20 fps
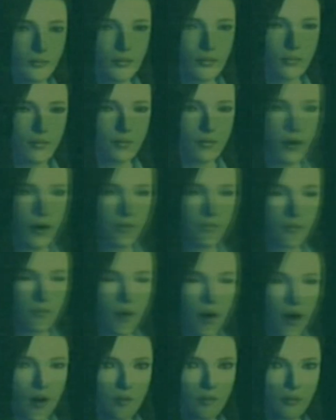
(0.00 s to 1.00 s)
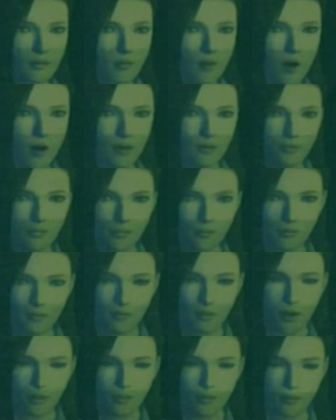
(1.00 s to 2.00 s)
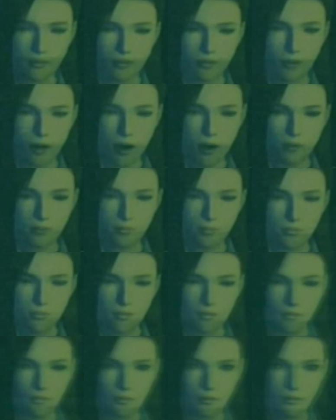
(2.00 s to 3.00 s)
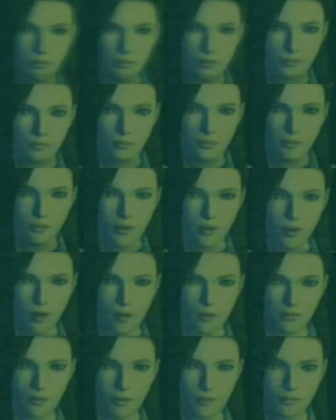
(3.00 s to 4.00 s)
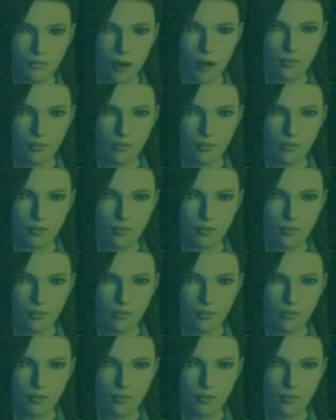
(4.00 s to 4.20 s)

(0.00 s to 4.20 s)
And because of that, I will be monitoring and keeping a record of